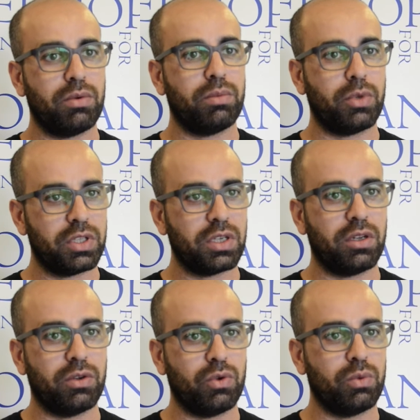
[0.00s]
political
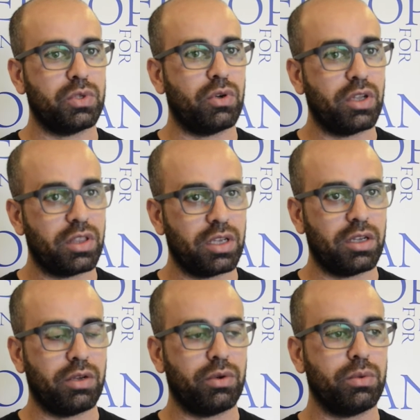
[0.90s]
groups or
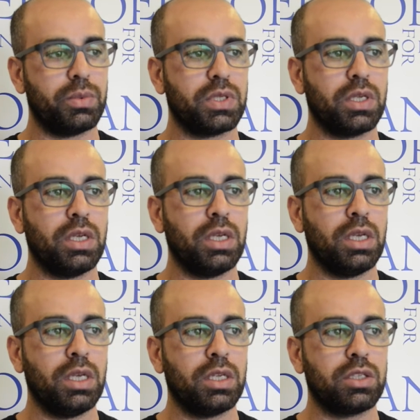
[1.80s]
ethnic groups.
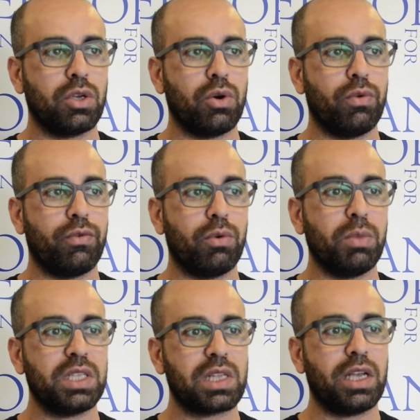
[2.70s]
So for me
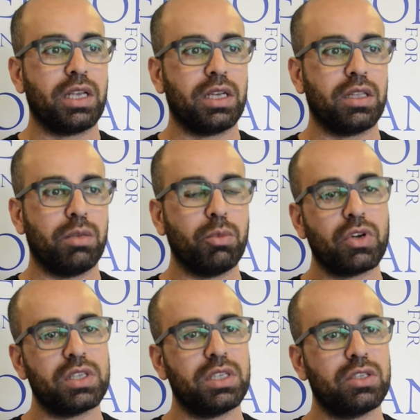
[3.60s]
it's like
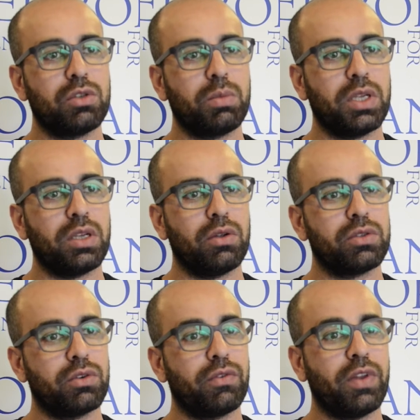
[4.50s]
democracy should be
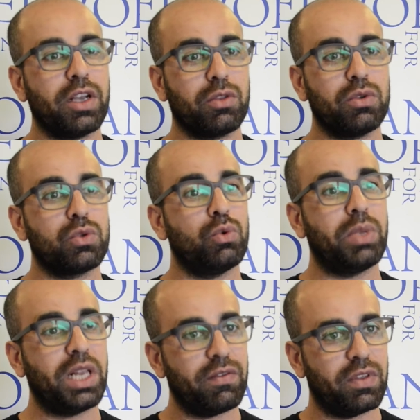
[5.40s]
also reflect those who
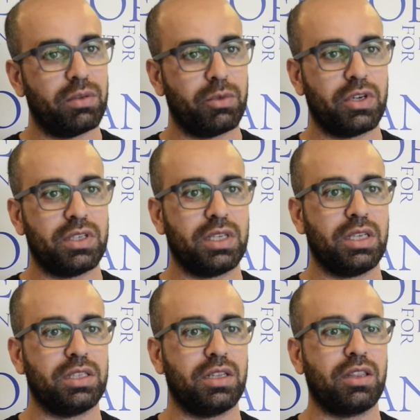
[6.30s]
believe in democracy.
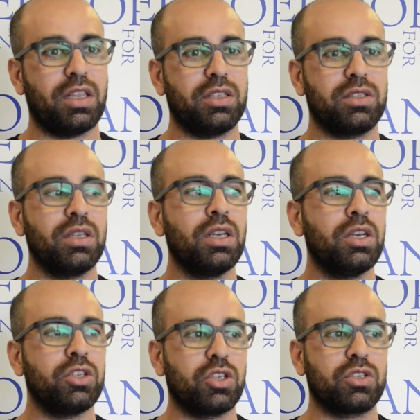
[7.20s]
It's not that
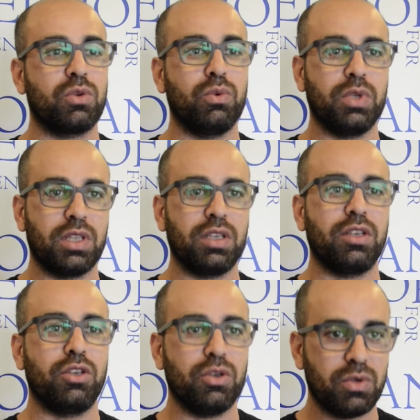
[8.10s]
just who would
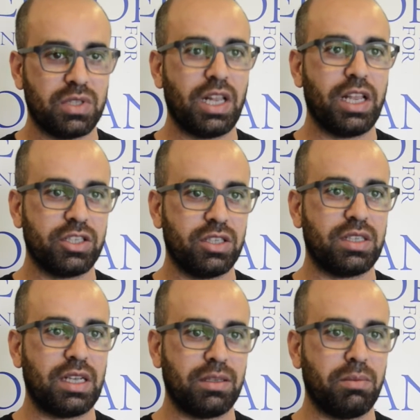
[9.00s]
use the elections
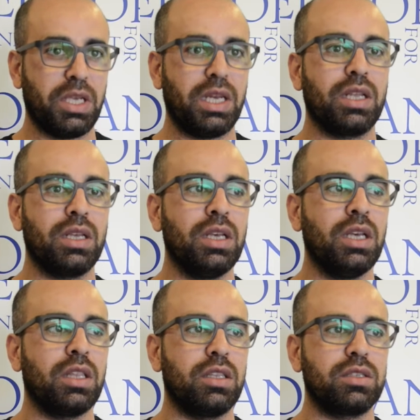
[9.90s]
as a mean.
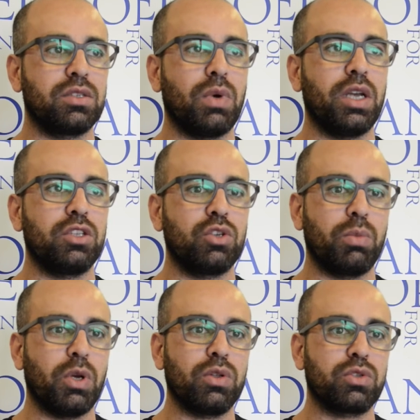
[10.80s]
This is why it should
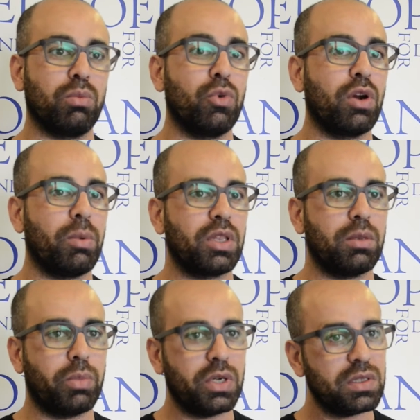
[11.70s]
be also more about the
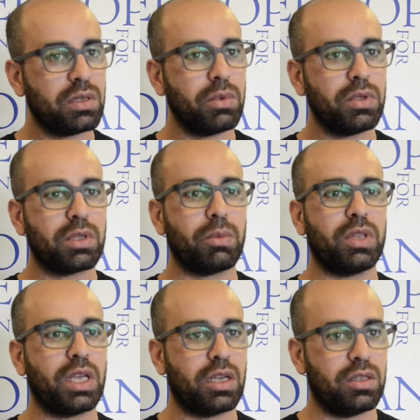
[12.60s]
principles, about
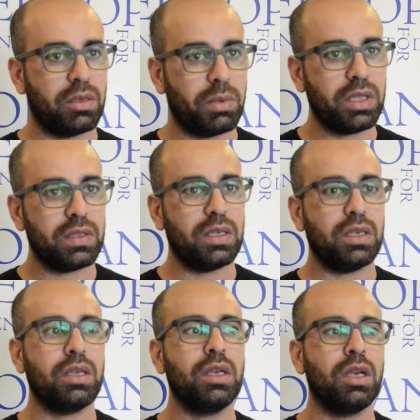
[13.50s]
the accountability,
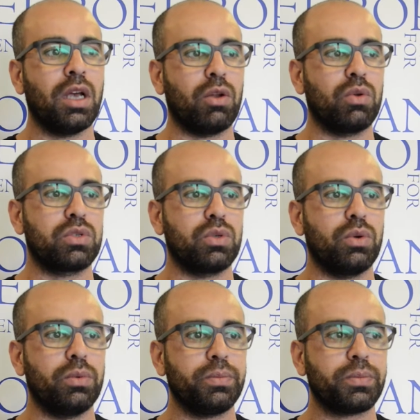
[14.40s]
and
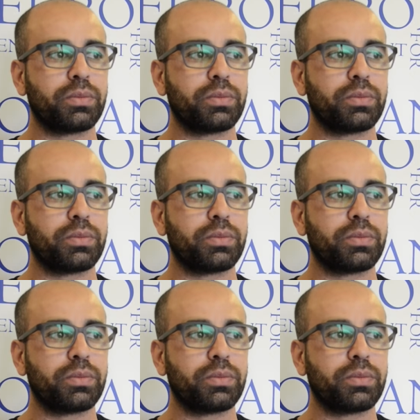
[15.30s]
also